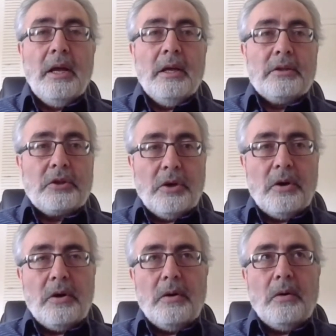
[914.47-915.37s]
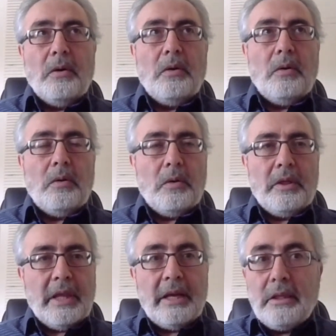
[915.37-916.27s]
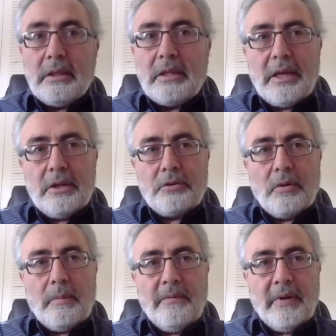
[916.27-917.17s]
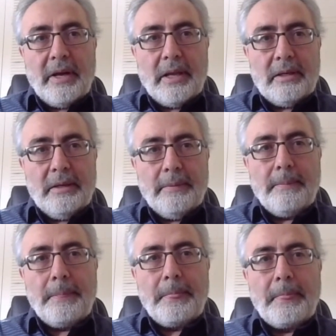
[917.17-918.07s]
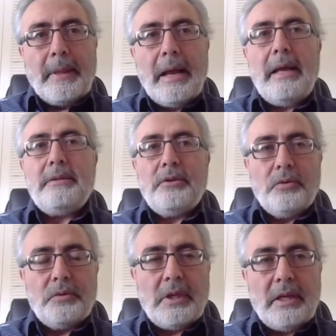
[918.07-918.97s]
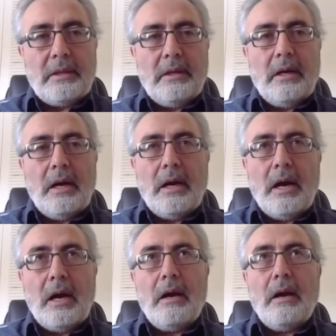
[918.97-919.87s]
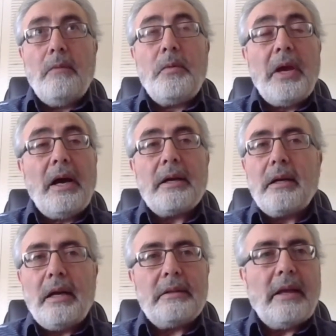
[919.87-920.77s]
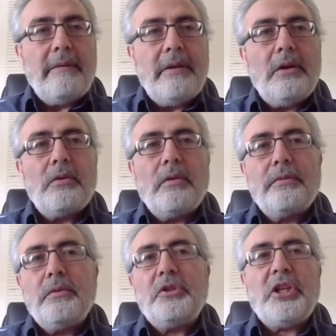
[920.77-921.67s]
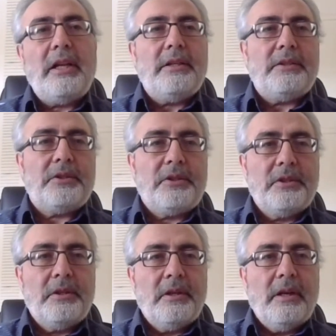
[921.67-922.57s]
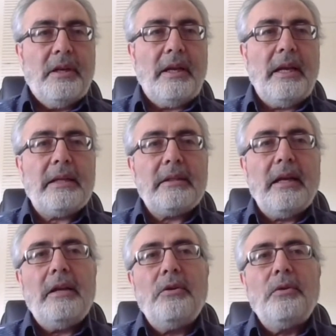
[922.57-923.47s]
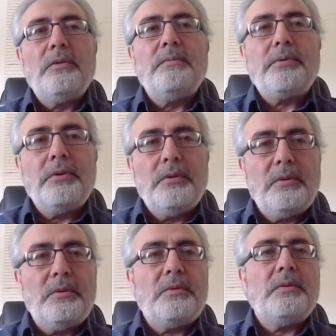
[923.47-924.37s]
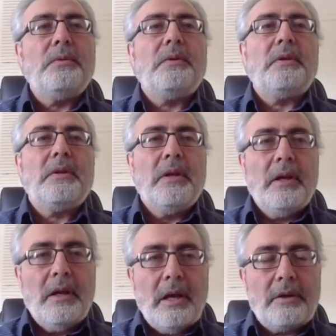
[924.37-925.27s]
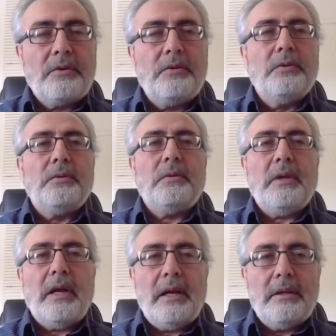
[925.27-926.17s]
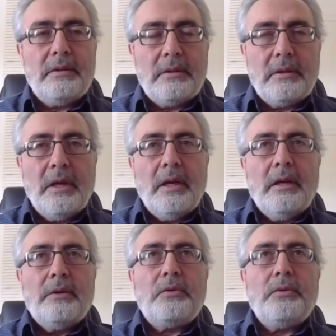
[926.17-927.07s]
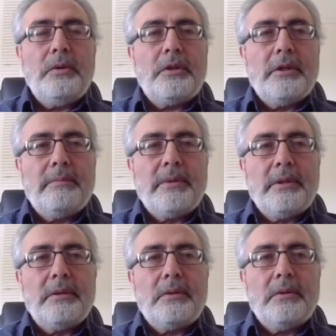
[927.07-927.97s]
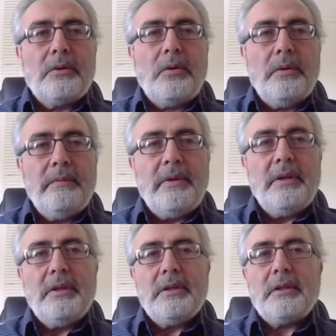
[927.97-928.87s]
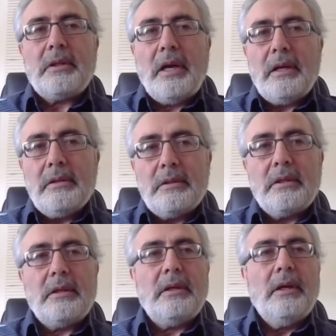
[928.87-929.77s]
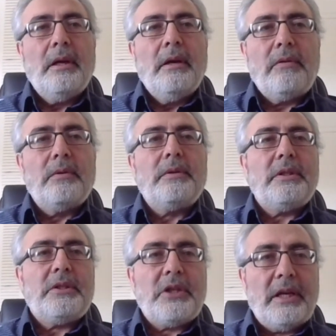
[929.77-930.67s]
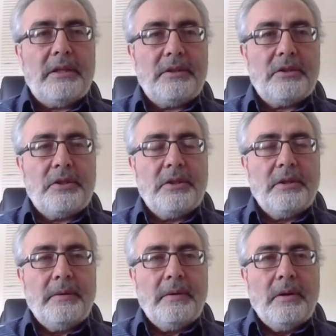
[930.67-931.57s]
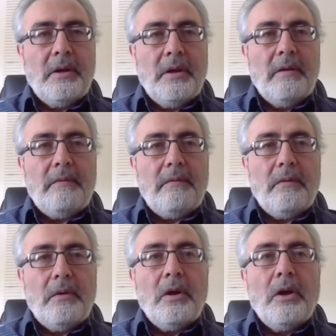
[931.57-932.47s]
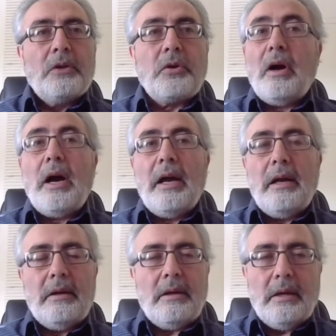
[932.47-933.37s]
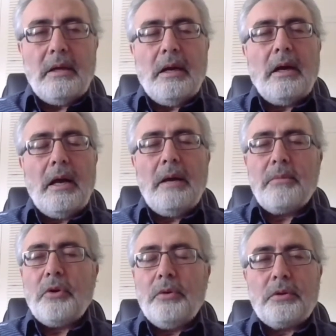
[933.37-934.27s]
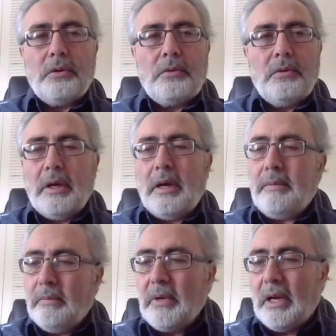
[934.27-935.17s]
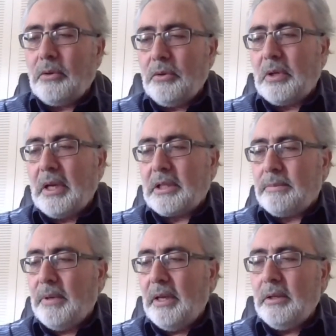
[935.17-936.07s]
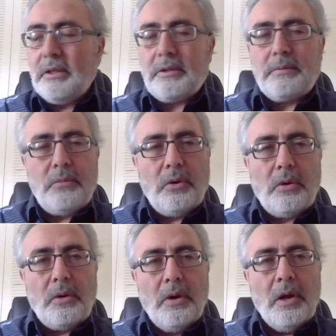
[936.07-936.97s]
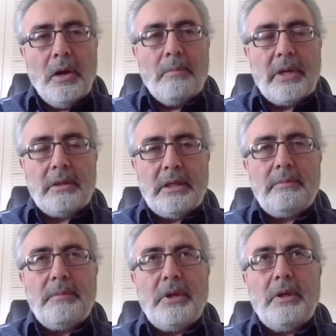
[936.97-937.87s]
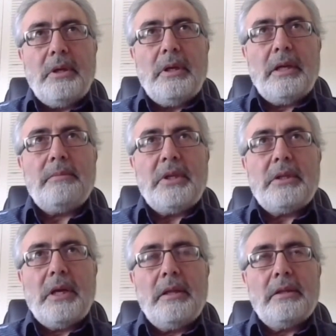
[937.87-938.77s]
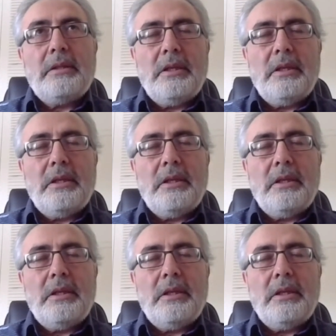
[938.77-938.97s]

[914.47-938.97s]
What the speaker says: So they did their job well. As you said, we are not aware of the challenge, let alone producing a good and suitable, convenient answer for this challenge. So I am going to, we are going to explain this more, but let me say this.